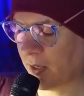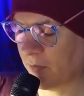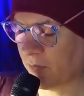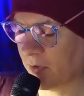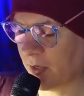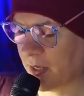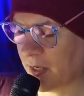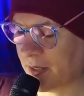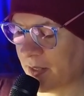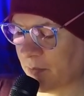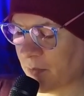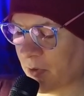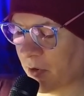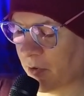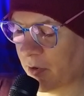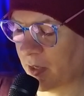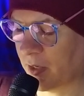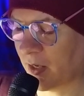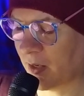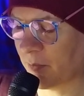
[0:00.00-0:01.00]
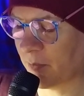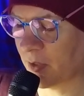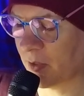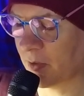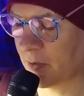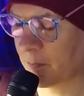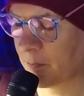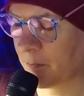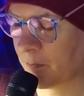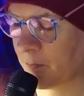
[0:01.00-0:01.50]
Lady Maruyama
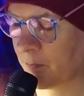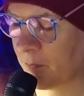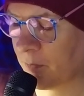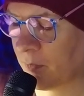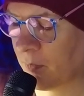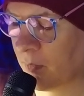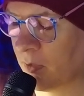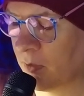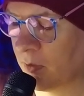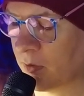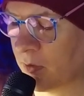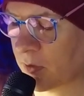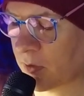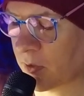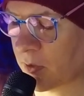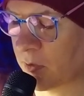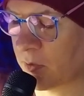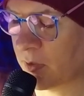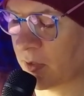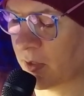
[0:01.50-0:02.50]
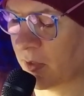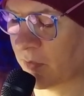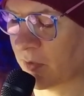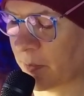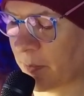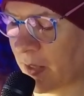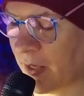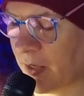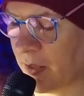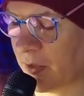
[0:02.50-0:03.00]
not only of the
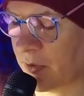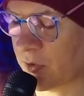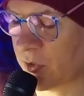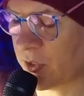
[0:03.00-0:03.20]
man she